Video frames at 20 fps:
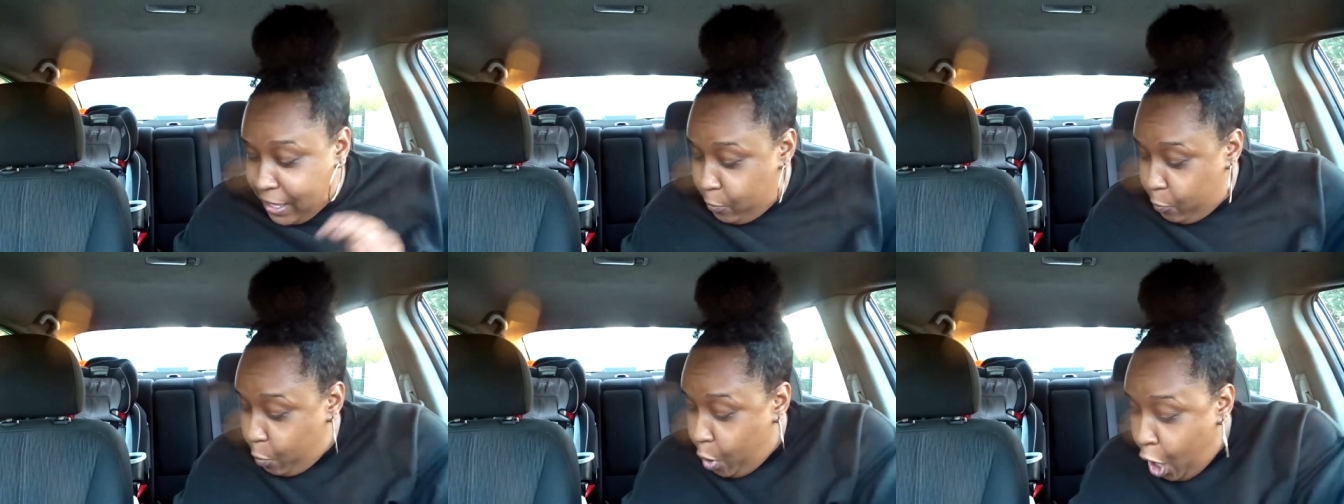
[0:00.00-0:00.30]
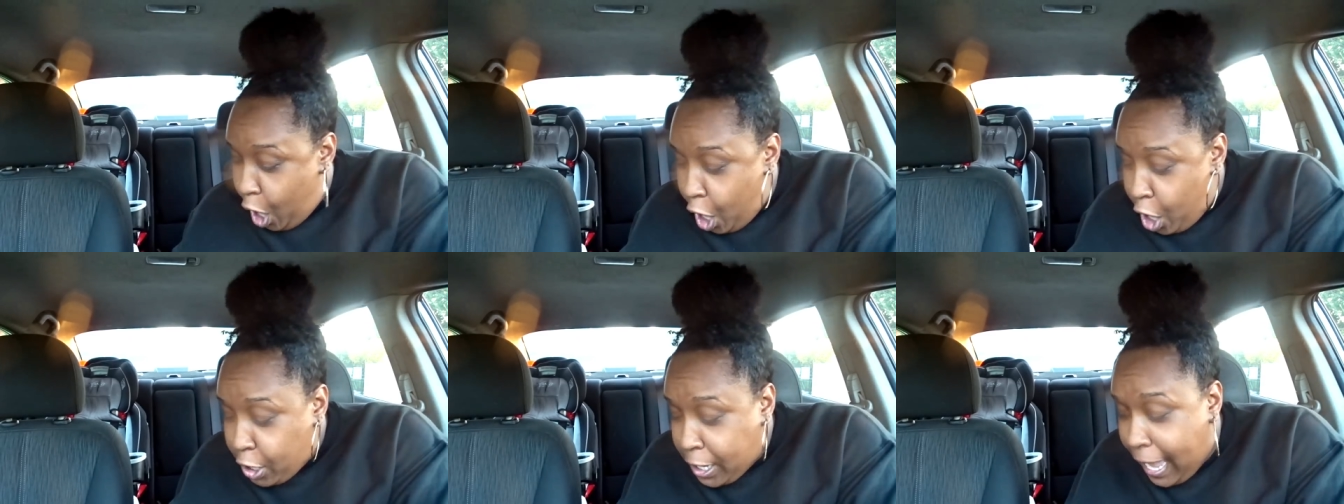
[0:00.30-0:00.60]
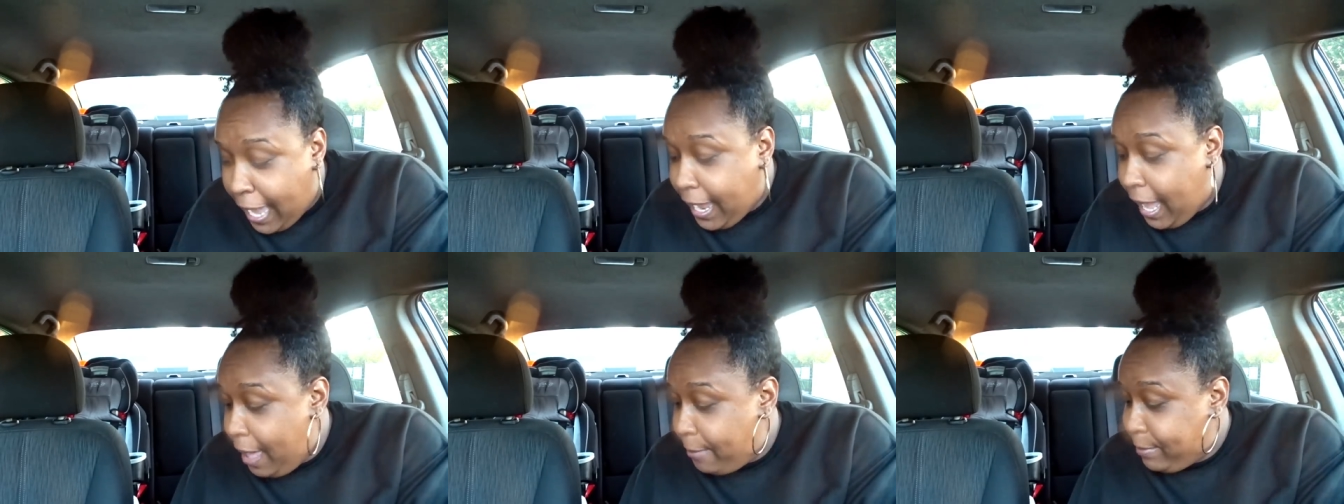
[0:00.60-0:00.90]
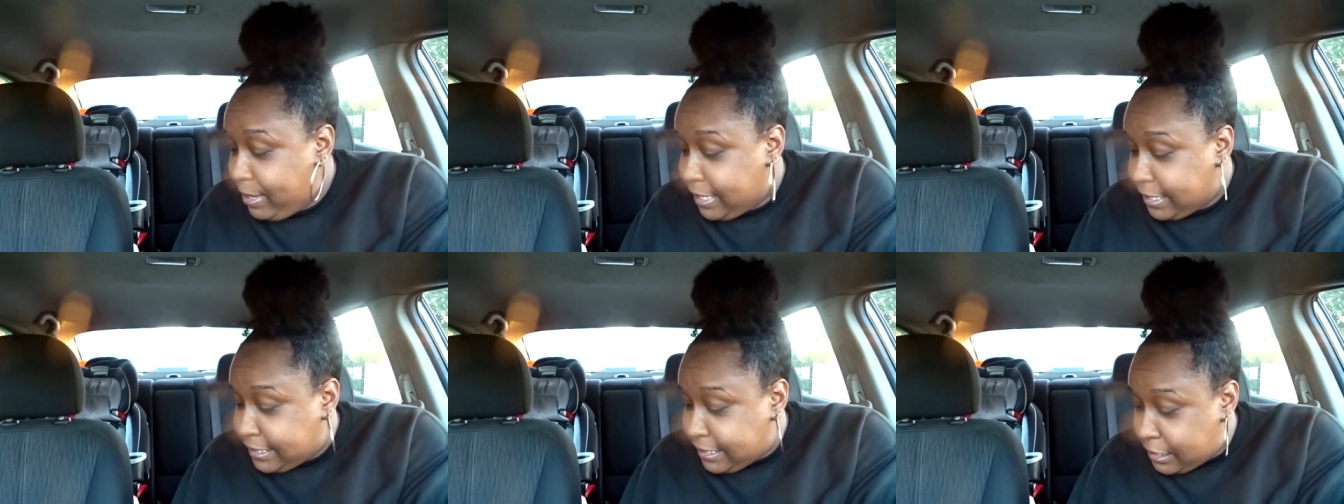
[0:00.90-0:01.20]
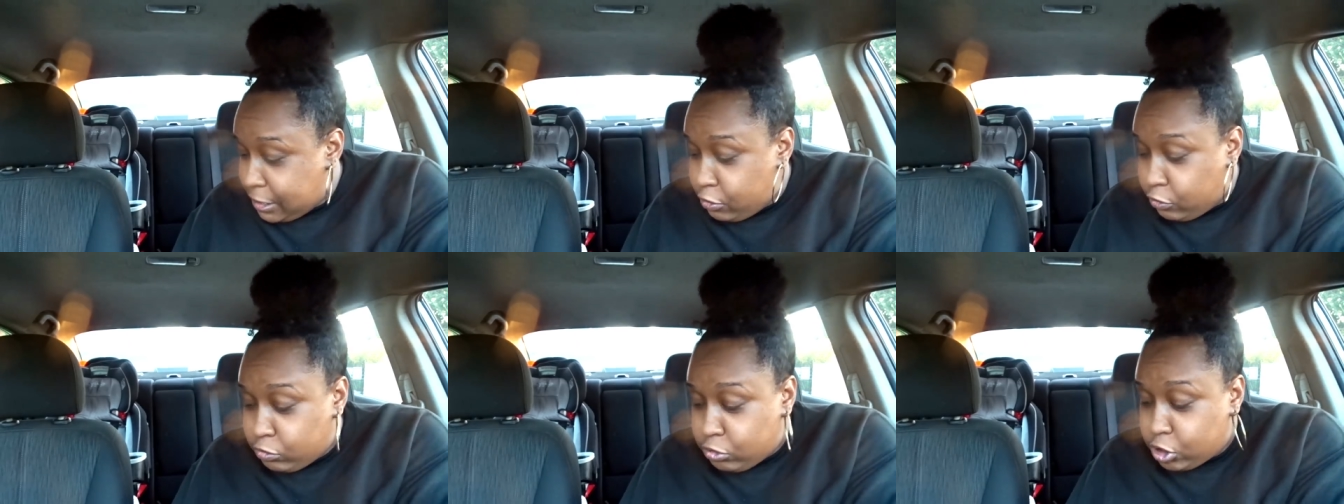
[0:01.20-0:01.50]
it work. I got me a
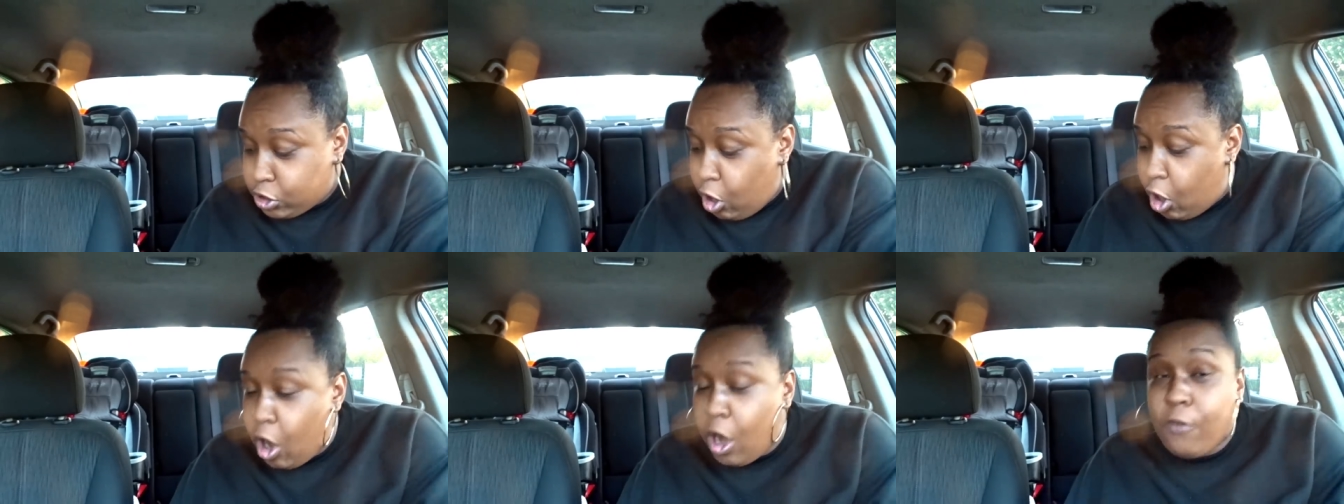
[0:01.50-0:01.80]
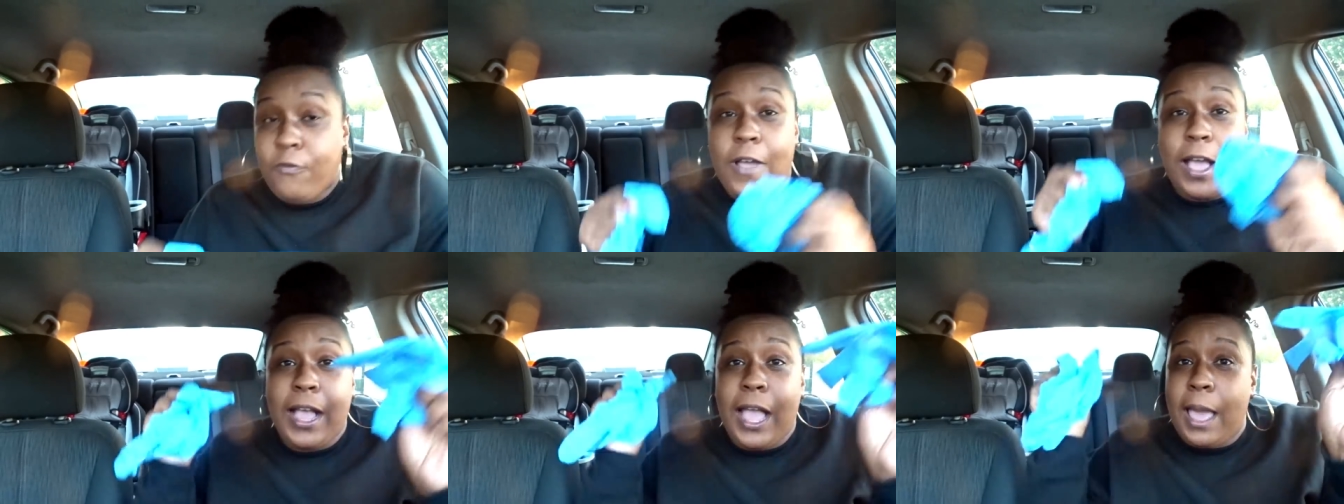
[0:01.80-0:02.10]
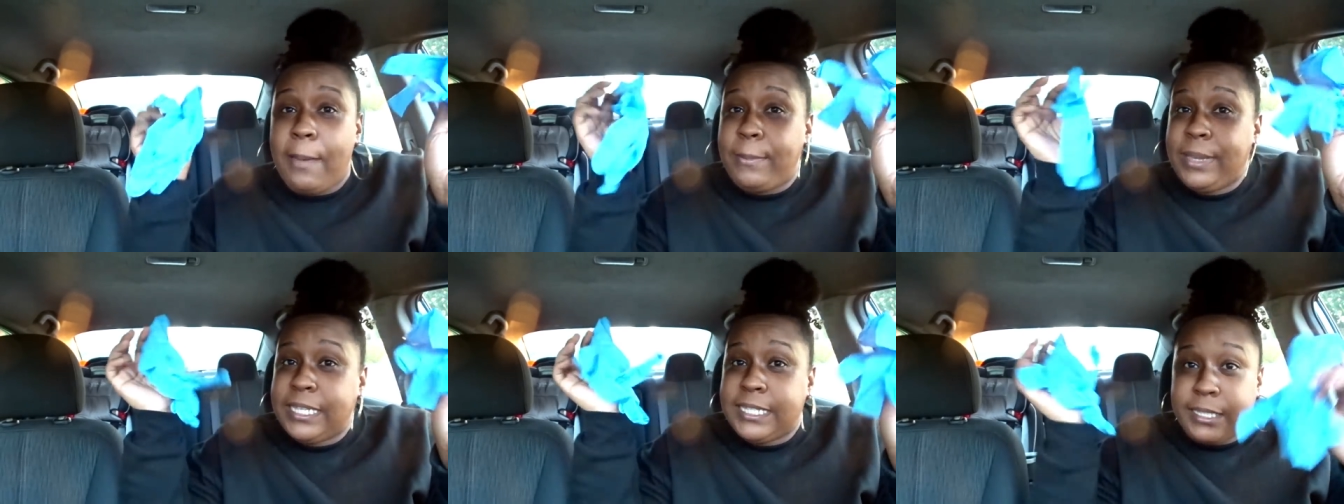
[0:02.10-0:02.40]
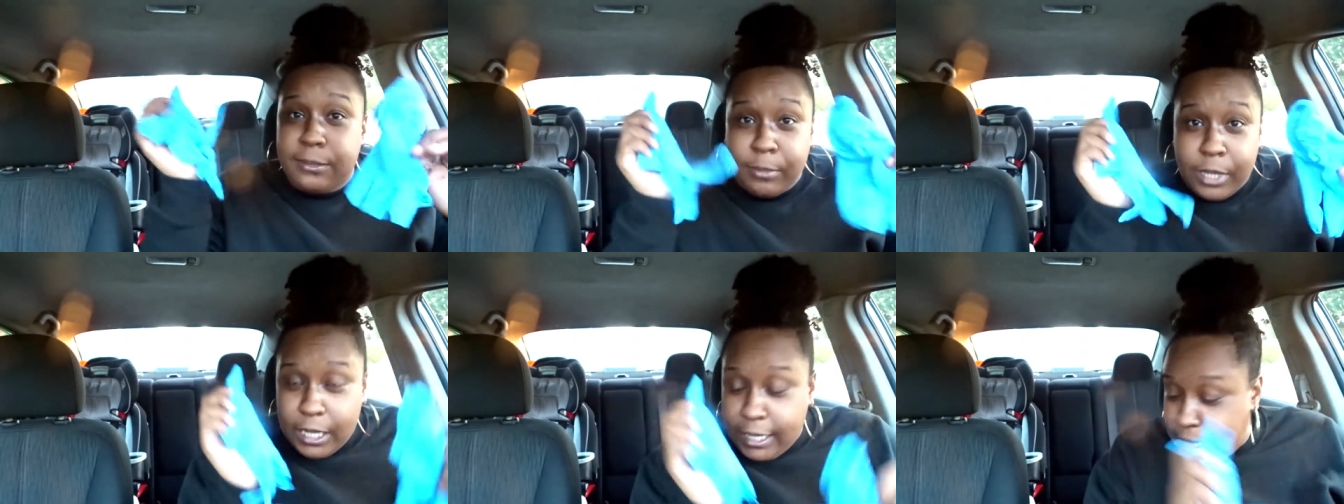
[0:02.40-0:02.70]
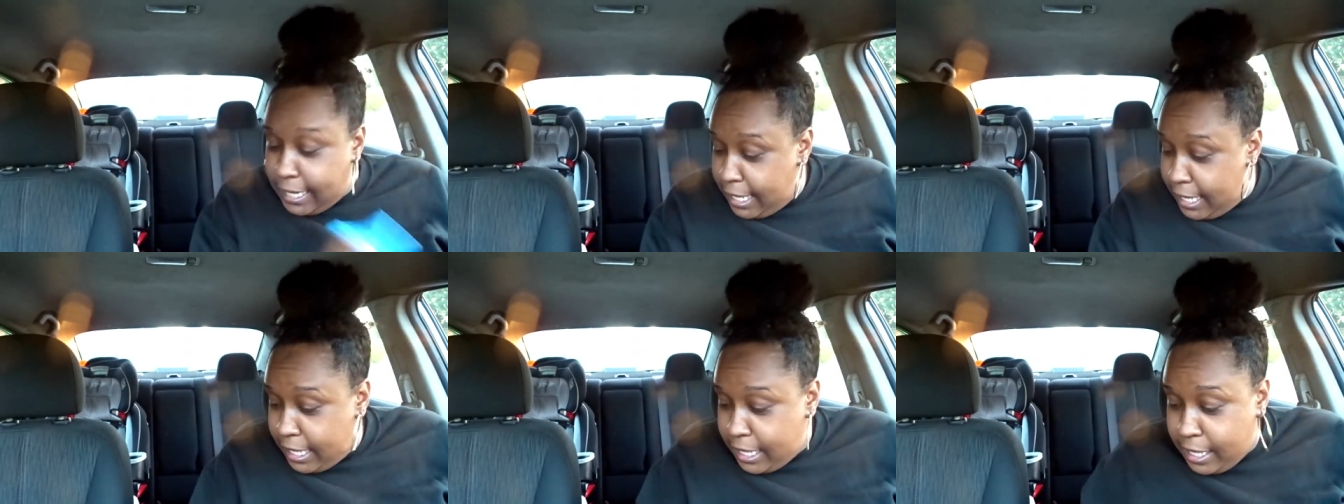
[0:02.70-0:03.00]
silk scarf. I got me some
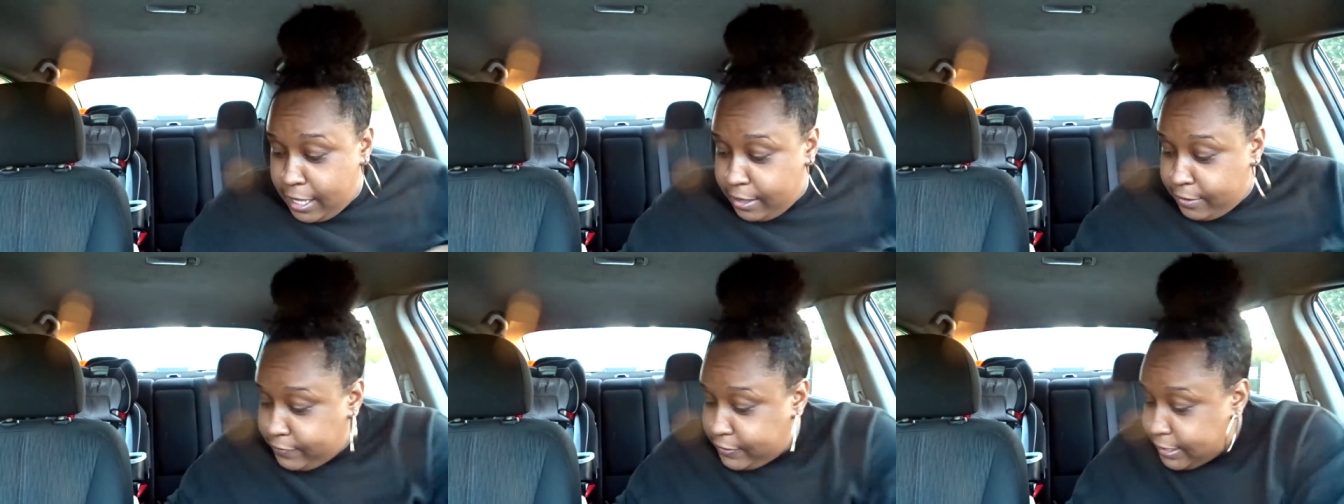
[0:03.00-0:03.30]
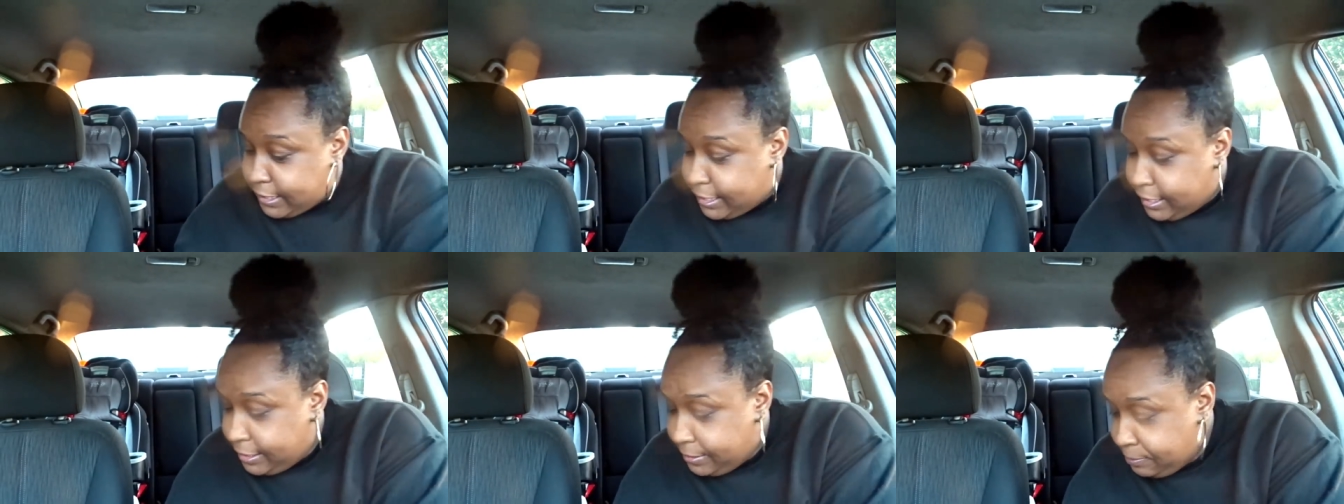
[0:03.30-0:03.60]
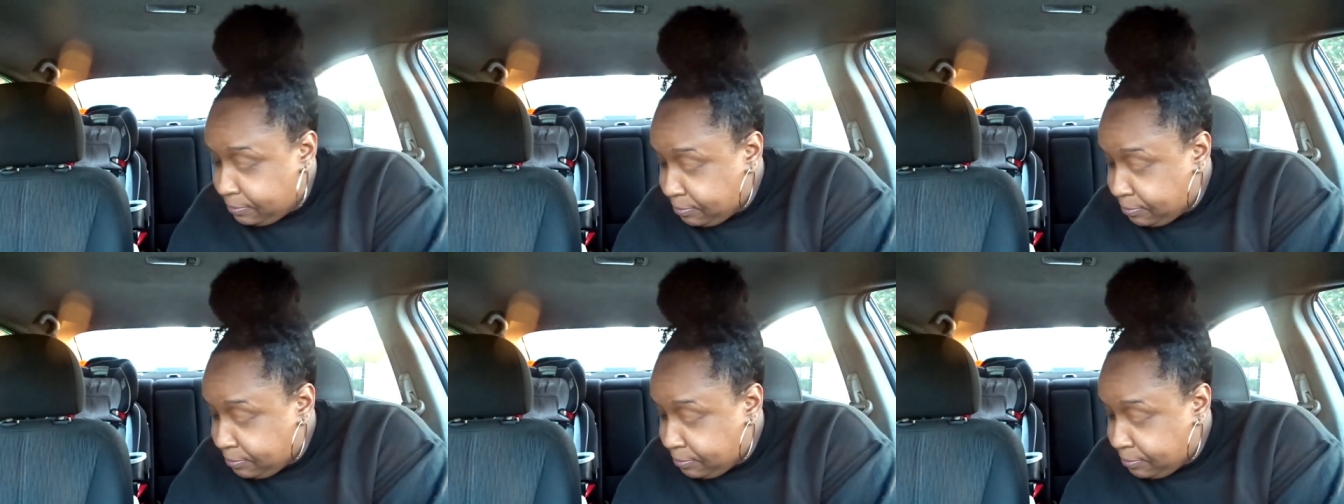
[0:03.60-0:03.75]
gloves.